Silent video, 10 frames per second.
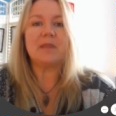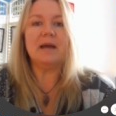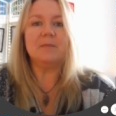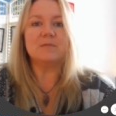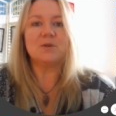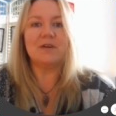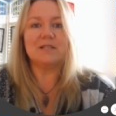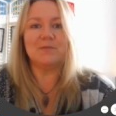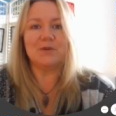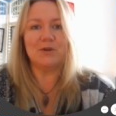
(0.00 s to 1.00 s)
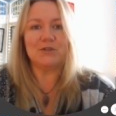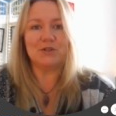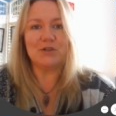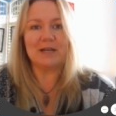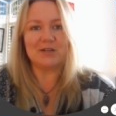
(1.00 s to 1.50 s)
Um, so I've had to put on
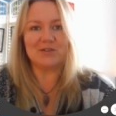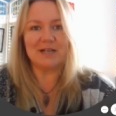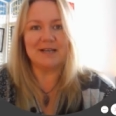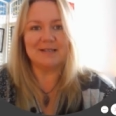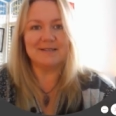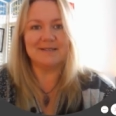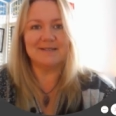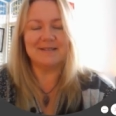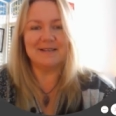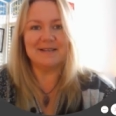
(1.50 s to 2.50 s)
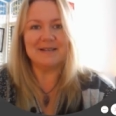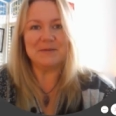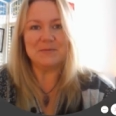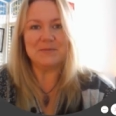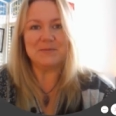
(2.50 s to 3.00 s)
two extra classes
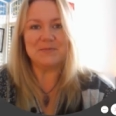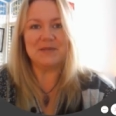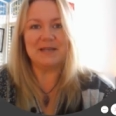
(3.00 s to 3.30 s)
um,